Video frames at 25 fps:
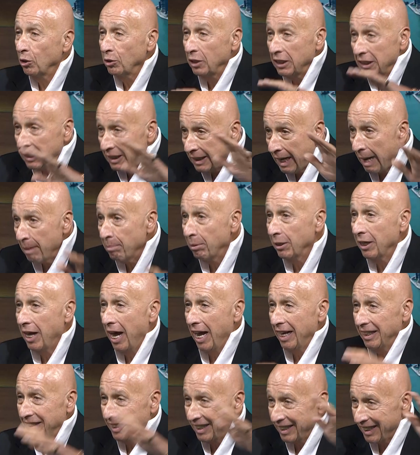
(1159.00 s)

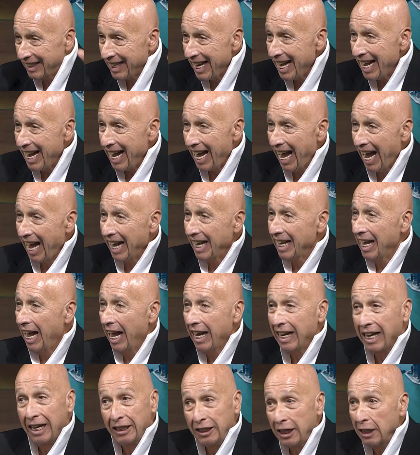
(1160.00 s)
destabilizes. Hey,
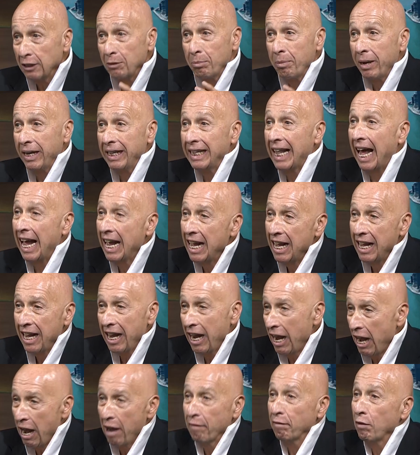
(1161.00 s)
it doesn't mean that
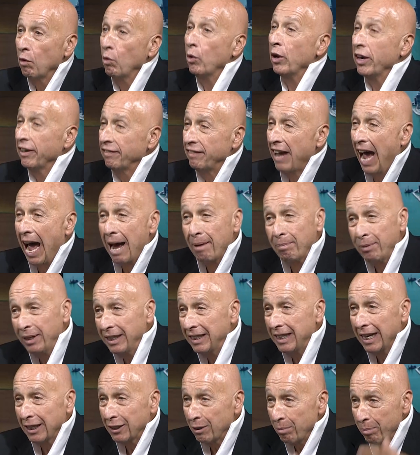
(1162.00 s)
if it would have
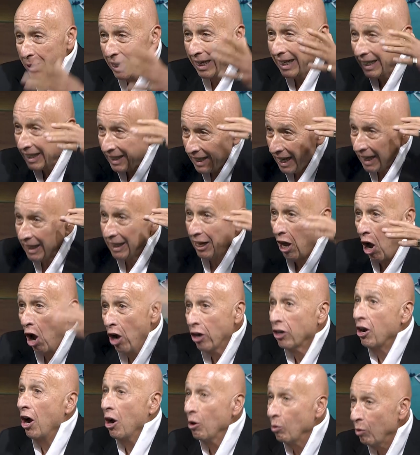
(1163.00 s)
happened, doesn't mean that
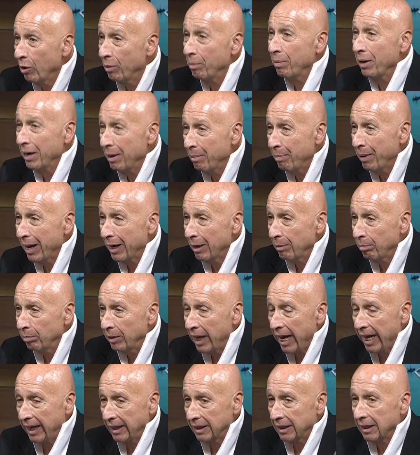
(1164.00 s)
Hong Kong would have been a better
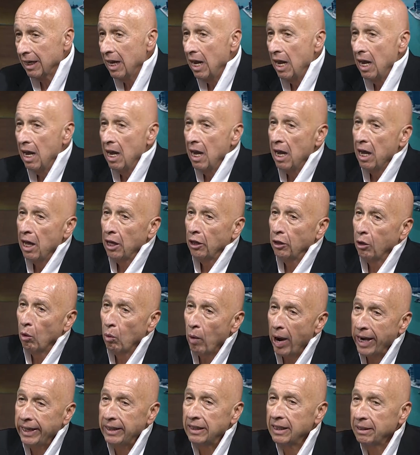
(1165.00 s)
place. The
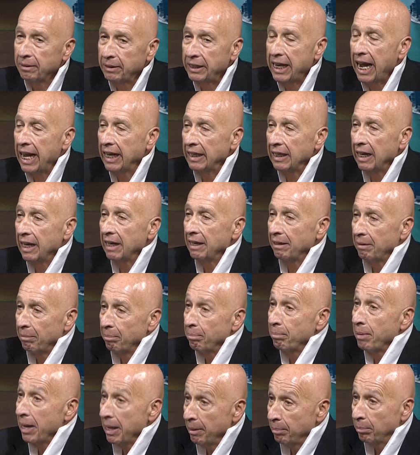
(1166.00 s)
way to get
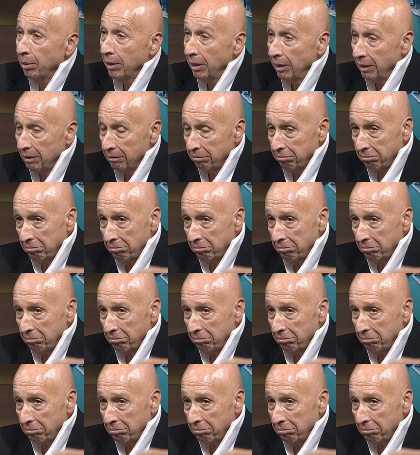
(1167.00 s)
people